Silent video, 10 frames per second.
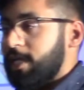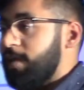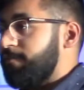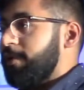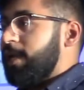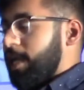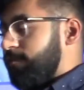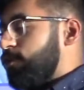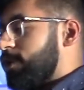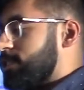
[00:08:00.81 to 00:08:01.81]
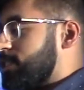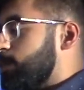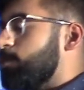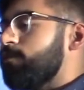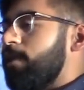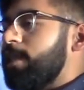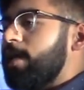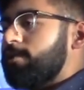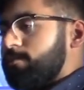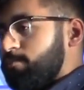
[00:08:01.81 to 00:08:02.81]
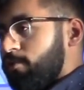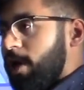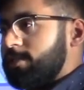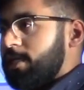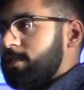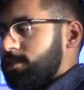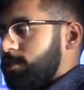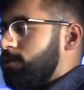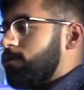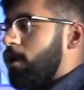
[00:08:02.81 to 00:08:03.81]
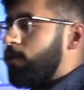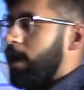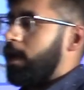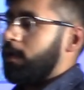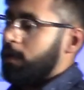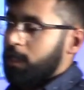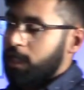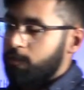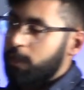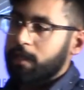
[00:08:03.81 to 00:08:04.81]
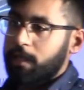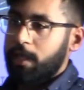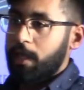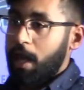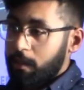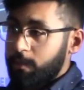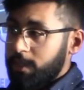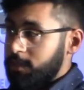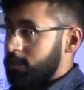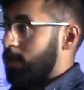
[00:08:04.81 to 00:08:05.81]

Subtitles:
If you can simplify that process to, okay, give me the key elements,